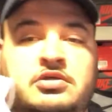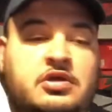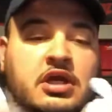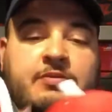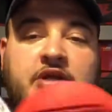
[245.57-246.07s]

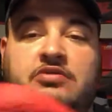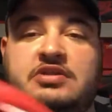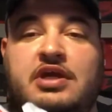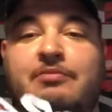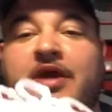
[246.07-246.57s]
Everybody knows
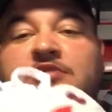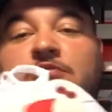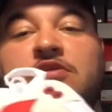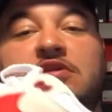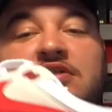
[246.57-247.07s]
what the Air Max
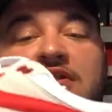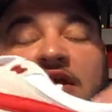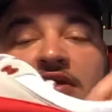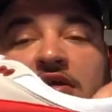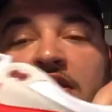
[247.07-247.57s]
1 looks
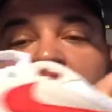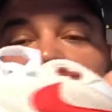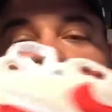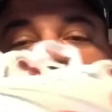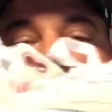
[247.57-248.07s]
like.
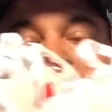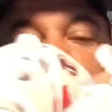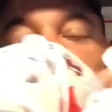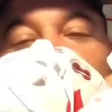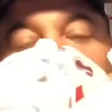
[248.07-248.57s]
Not need to
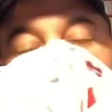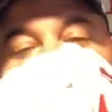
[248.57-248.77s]
go too much